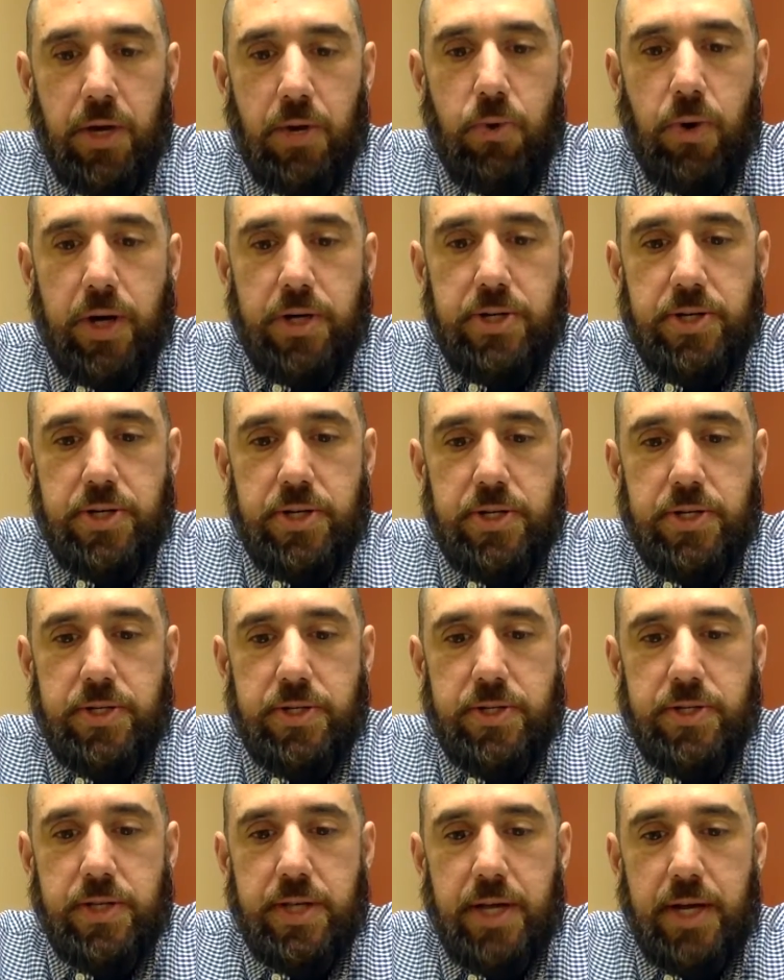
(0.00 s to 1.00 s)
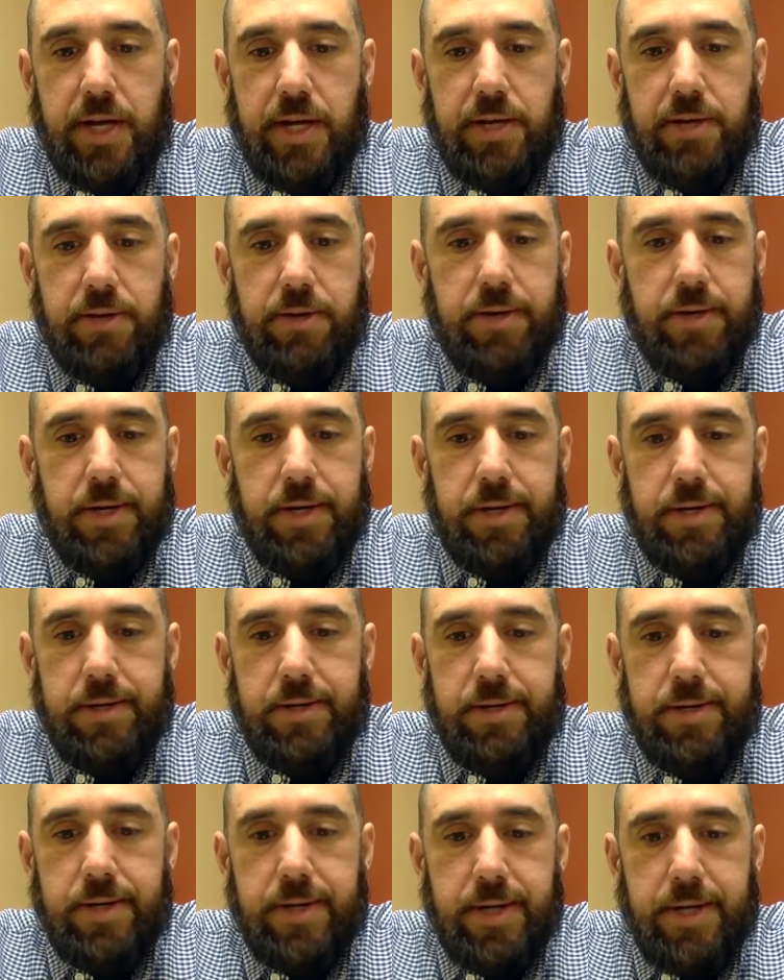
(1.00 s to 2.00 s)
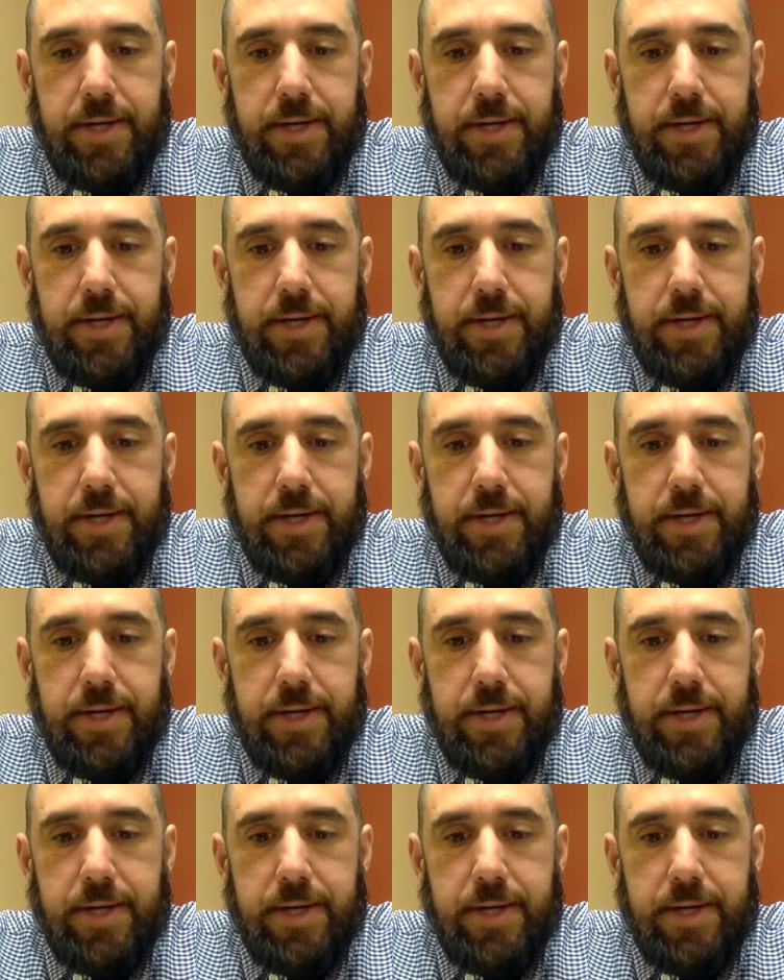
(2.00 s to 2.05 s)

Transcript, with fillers: questions that you can